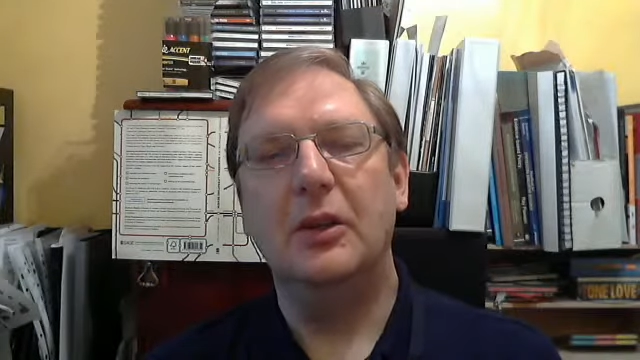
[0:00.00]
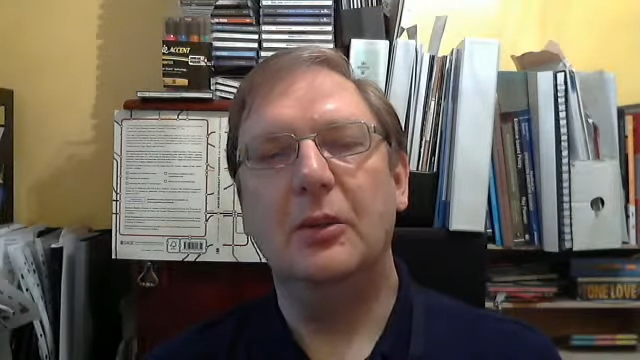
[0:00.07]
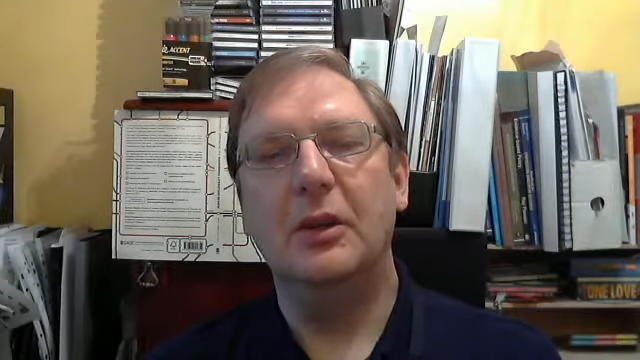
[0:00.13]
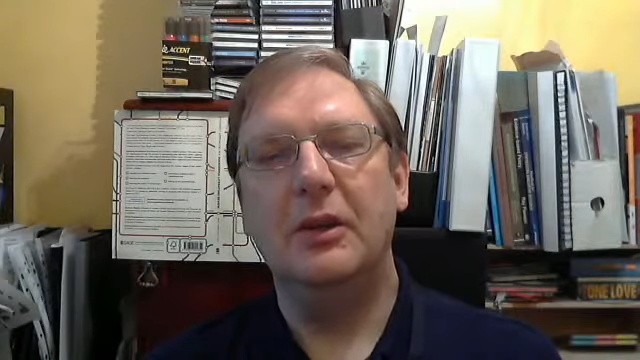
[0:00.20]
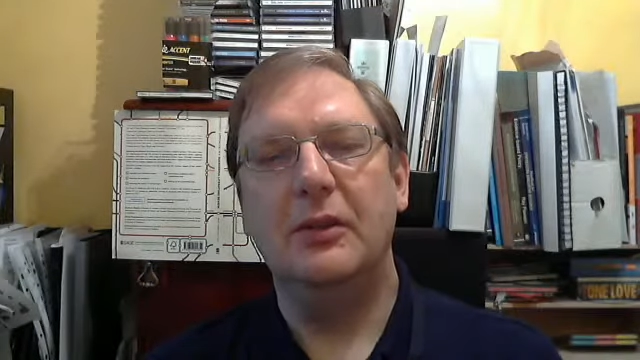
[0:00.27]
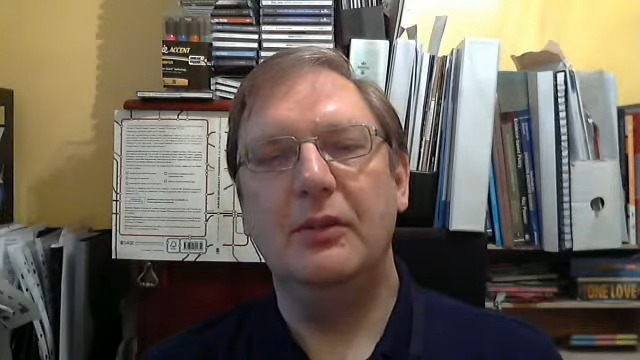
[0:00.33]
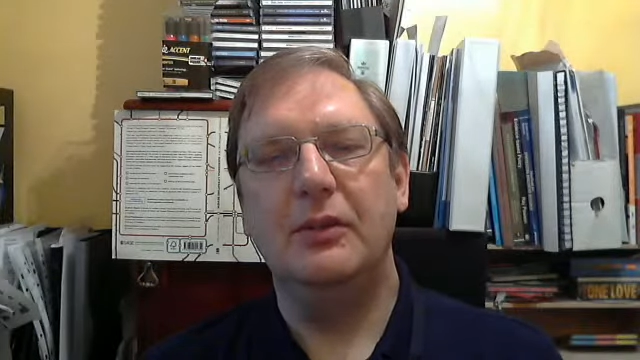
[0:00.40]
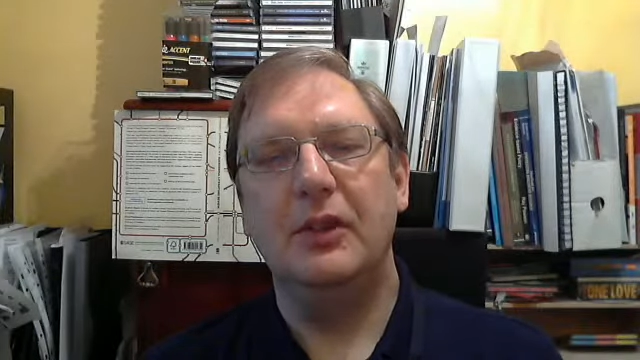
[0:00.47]

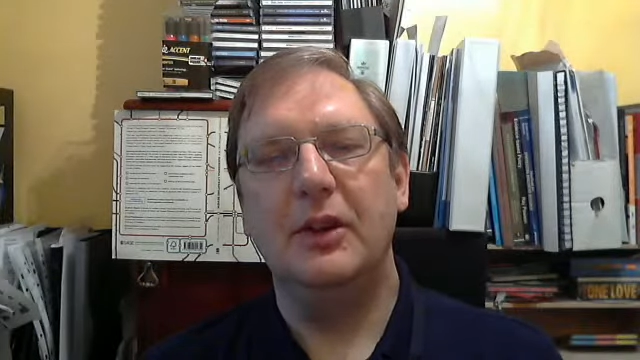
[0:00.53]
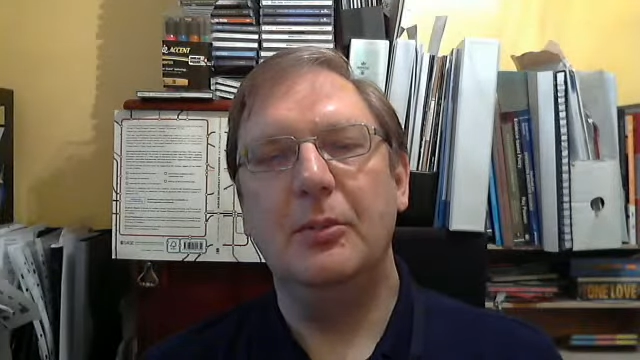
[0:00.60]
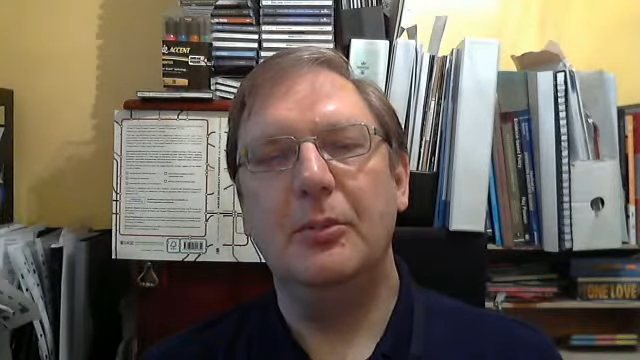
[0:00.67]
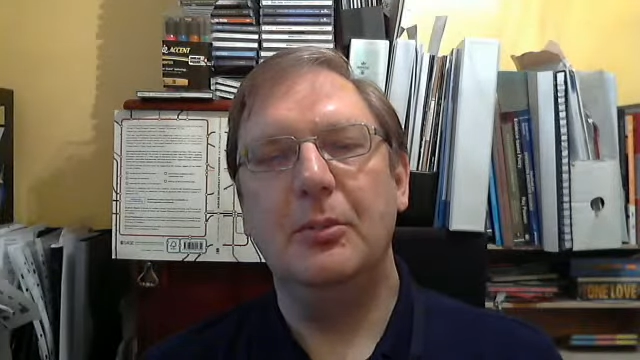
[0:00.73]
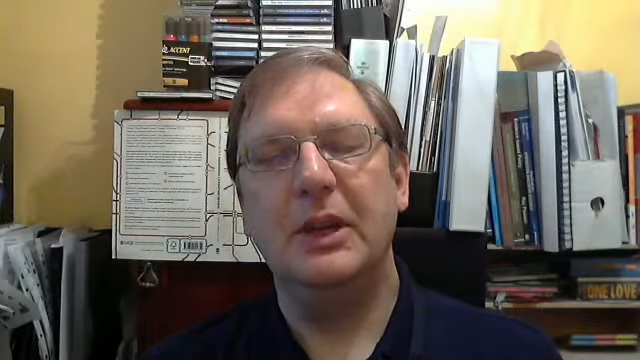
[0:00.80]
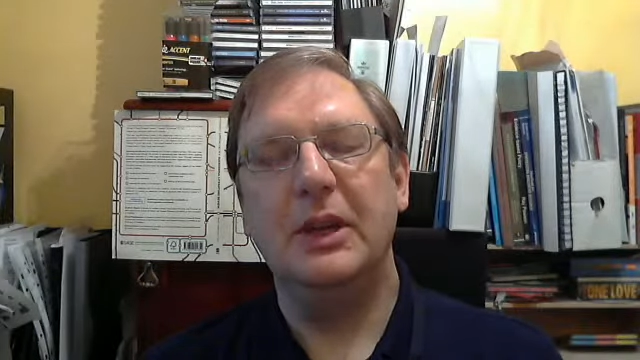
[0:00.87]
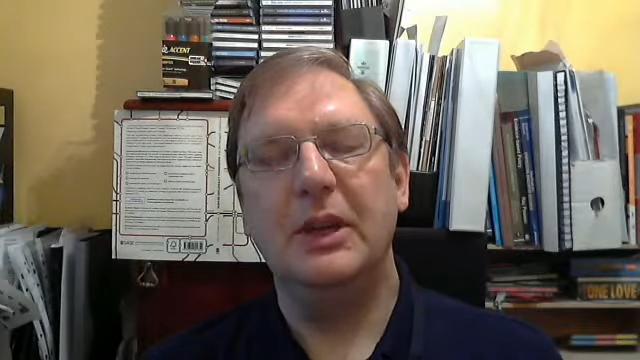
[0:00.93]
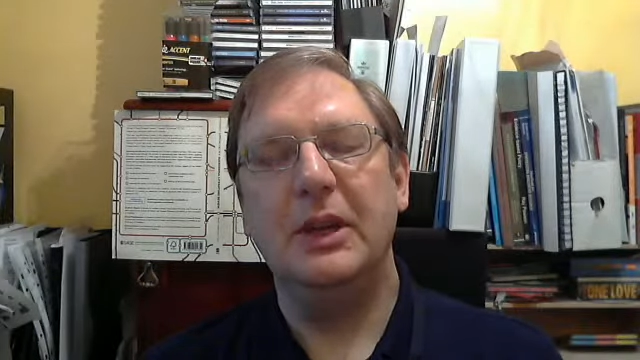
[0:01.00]
we've
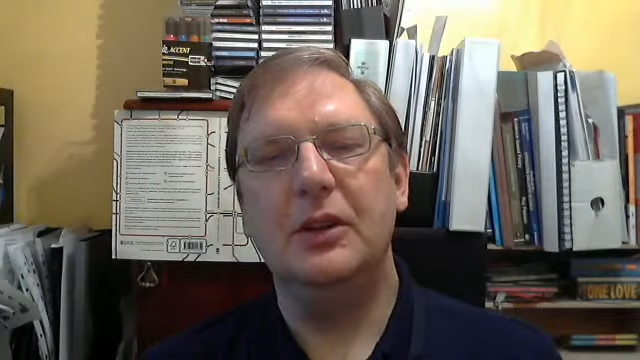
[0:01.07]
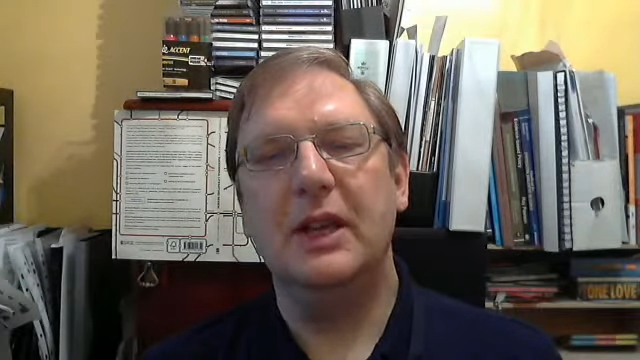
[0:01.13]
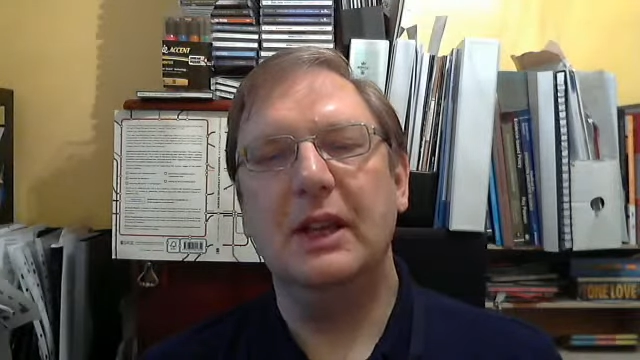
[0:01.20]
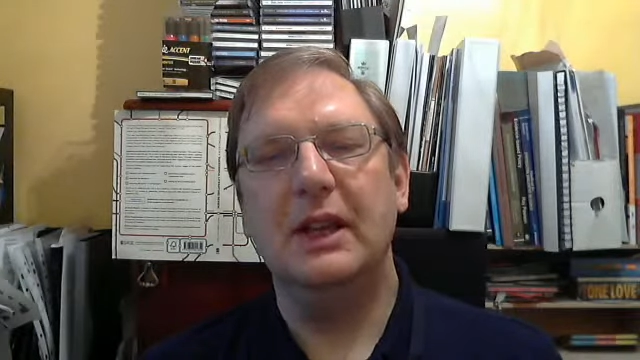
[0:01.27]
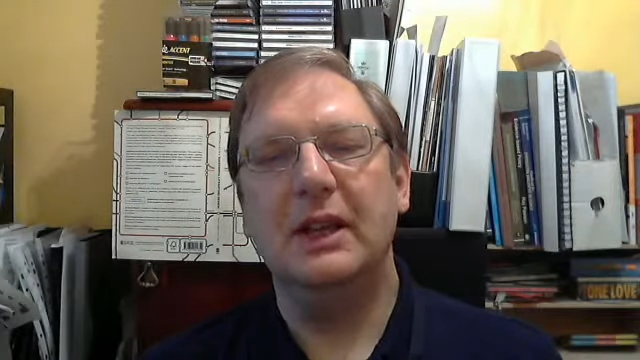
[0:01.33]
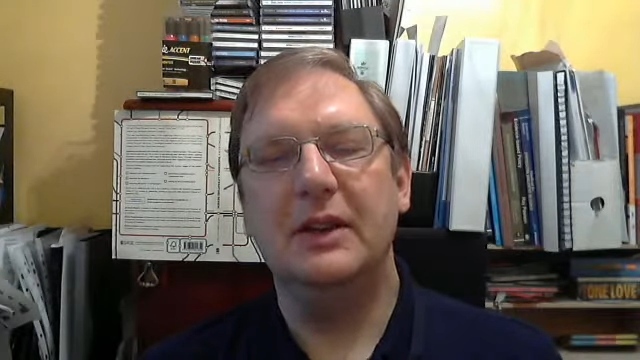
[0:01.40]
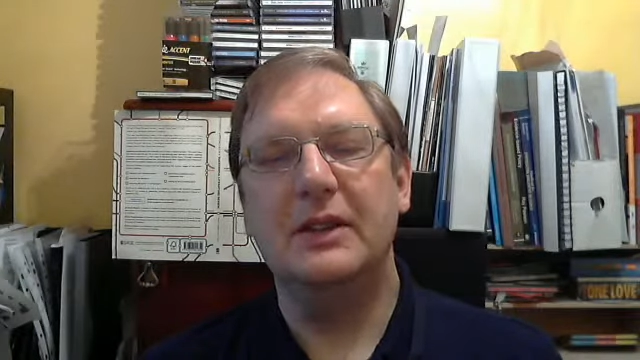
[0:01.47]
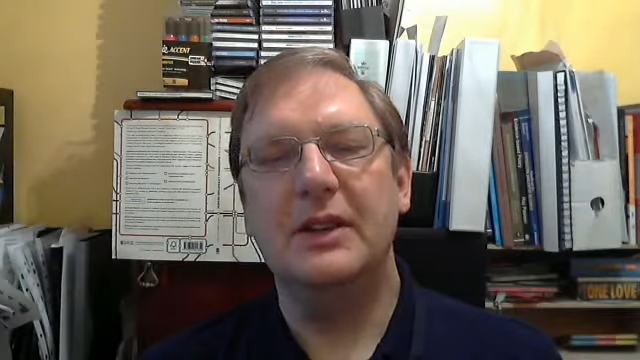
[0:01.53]
been
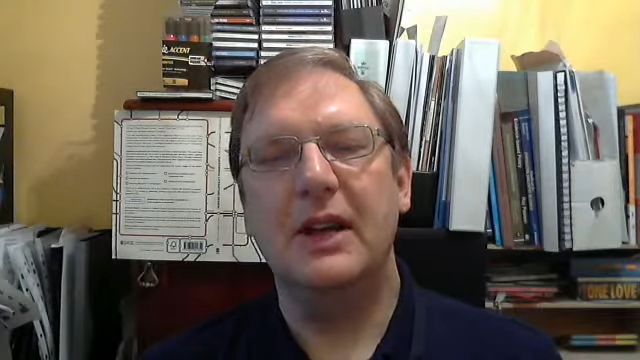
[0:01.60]
looking at